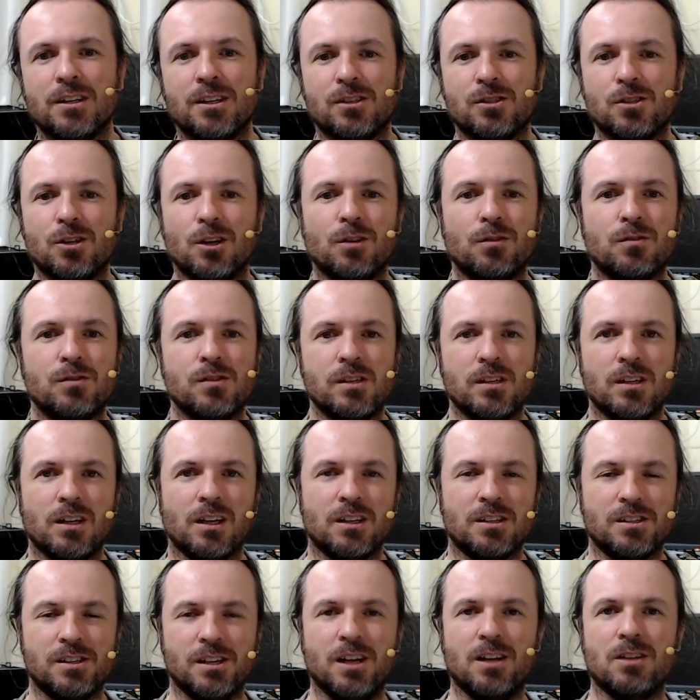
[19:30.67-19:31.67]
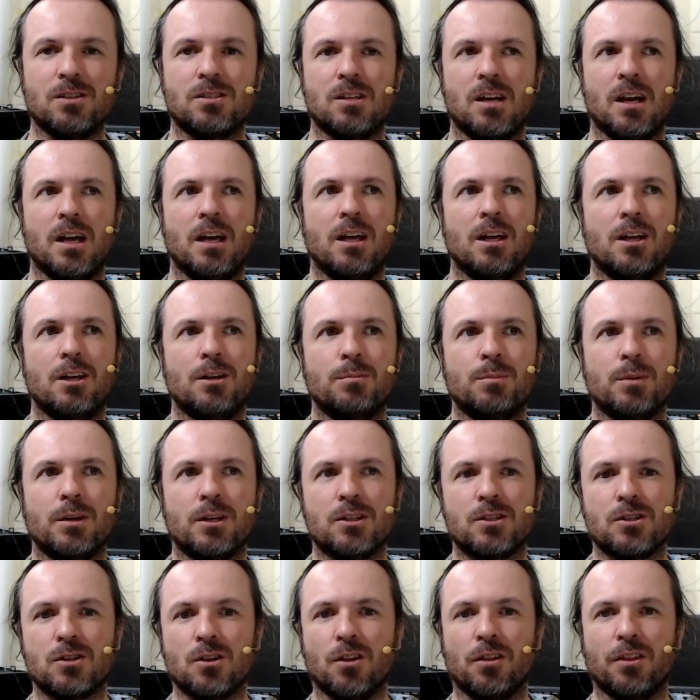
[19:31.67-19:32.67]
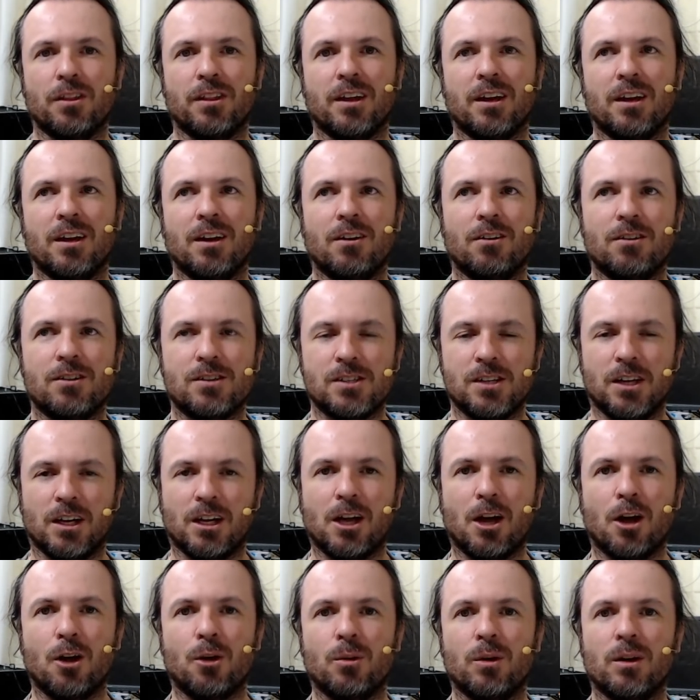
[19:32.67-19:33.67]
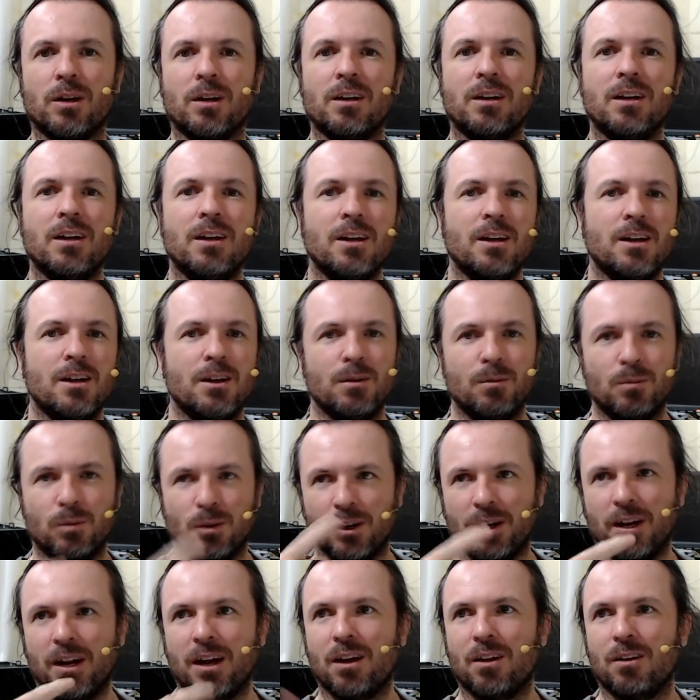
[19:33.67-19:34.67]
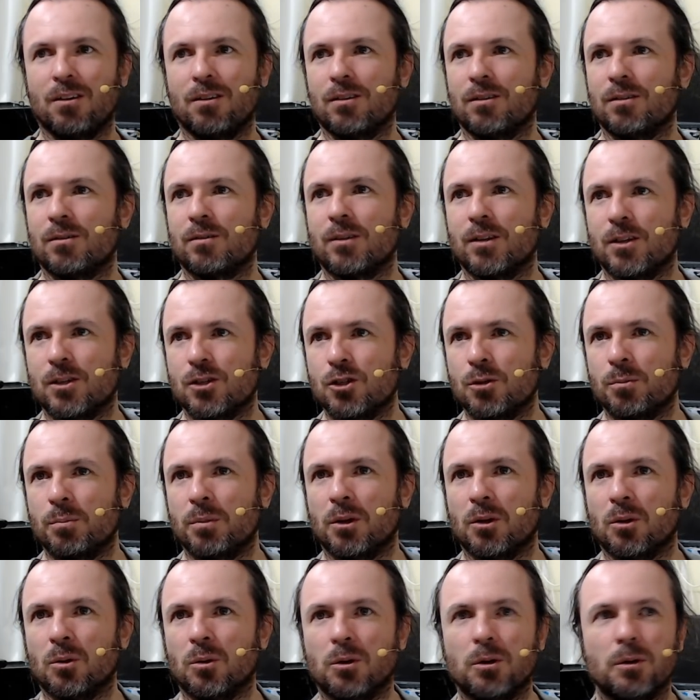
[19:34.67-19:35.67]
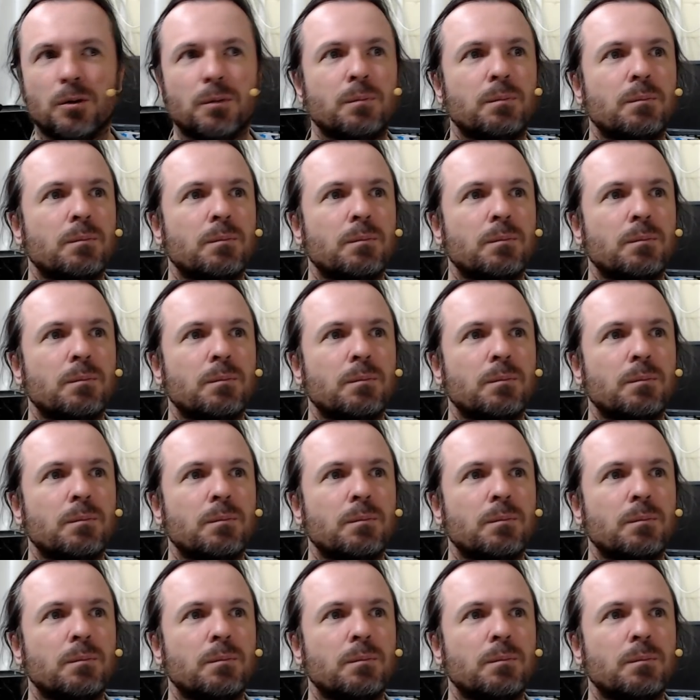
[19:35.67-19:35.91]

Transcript: It sounds loud, but it's not there. It's echoey, but now it should be all good.